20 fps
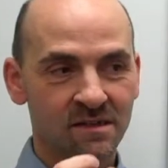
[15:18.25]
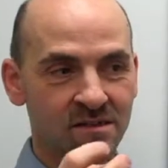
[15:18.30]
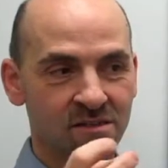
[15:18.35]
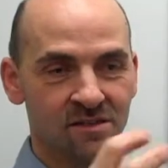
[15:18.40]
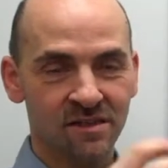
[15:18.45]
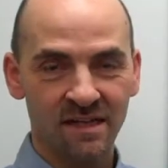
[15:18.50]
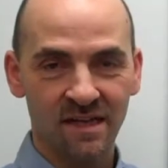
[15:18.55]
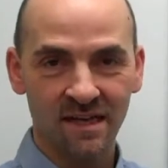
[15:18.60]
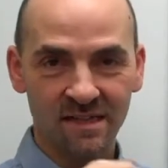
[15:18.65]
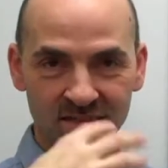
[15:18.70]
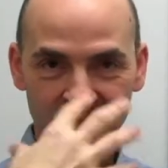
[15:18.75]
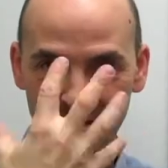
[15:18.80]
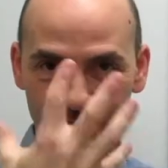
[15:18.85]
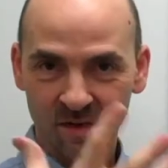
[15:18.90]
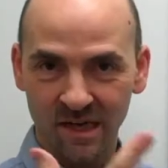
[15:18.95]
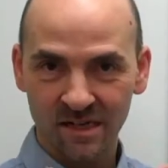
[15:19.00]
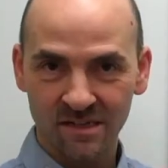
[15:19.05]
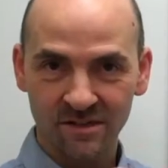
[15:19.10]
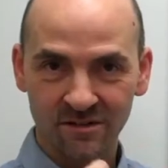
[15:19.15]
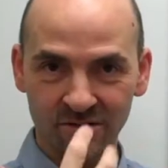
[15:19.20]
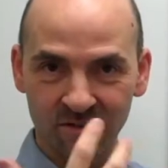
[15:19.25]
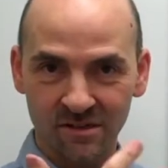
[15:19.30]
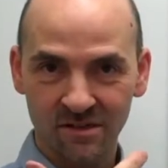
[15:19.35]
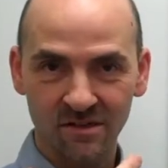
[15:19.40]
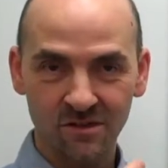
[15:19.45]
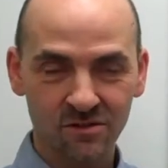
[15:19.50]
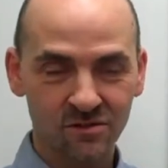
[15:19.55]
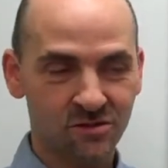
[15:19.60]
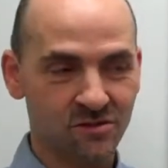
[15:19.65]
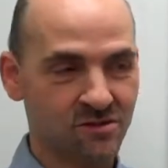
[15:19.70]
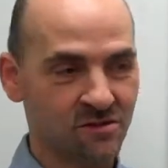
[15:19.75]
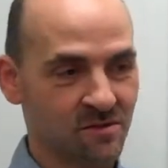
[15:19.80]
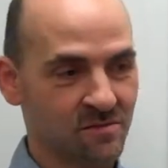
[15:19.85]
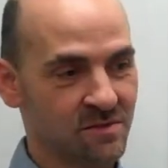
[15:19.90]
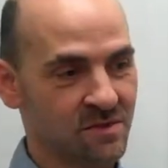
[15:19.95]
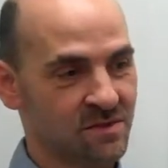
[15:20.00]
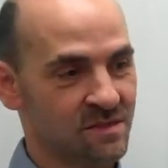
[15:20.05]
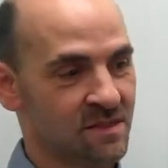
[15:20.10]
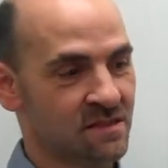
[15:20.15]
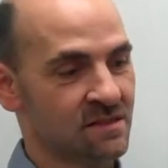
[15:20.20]
She adds the bacterial culture to them.
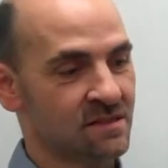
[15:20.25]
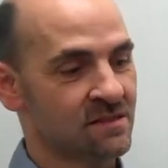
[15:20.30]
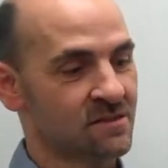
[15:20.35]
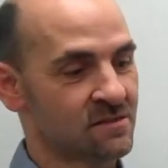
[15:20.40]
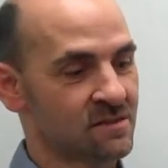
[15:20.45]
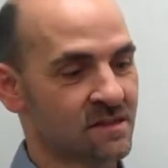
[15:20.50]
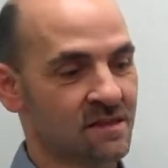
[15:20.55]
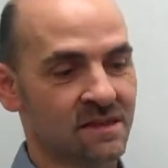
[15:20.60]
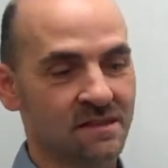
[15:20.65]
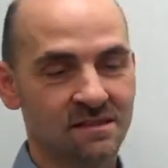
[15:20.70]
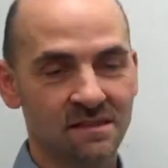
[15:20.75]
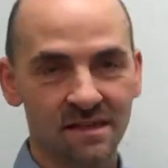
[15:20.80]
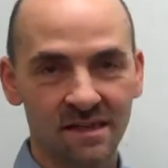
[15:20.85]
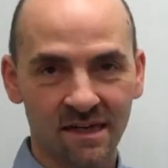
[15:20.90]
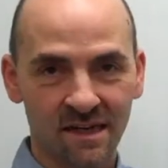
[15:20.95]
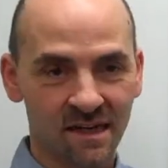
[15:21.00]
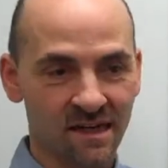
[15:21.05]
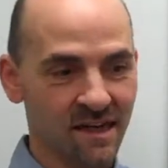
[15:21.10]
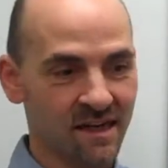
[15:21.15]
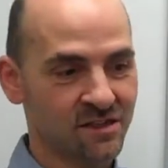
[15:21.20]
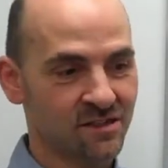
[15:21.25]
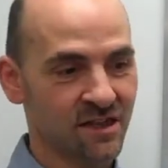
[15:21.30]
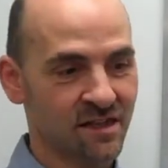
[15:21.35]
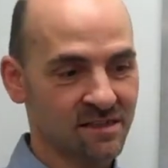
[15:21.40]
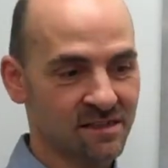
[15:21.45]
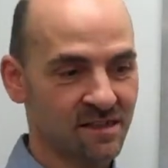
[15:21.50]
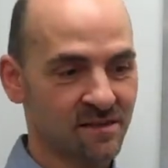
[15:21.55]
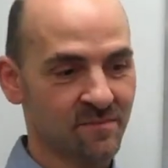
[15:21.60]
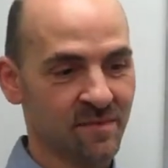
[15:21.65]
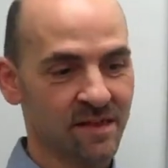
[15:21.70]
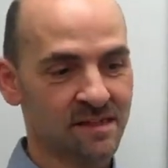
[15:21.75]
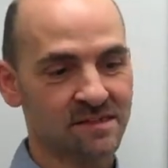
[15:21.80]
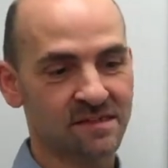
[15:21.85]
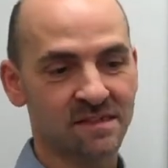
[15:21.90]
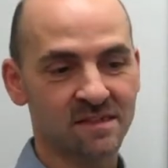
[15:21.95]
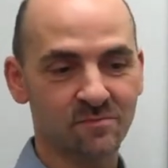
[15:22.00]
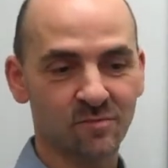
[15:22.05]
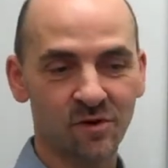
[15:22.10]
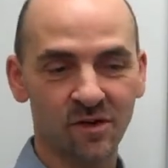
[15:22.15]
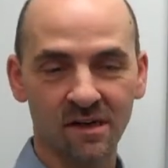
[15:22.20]
There's a nice lady in Ajax that makes
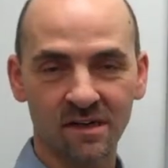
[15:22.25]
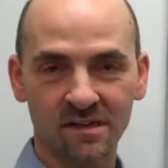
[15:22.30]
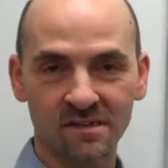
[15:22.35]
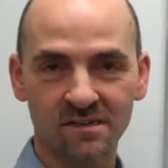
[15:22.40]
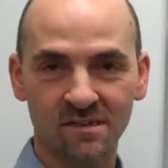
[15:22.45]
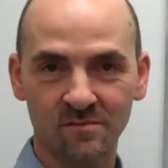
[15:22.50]
these products.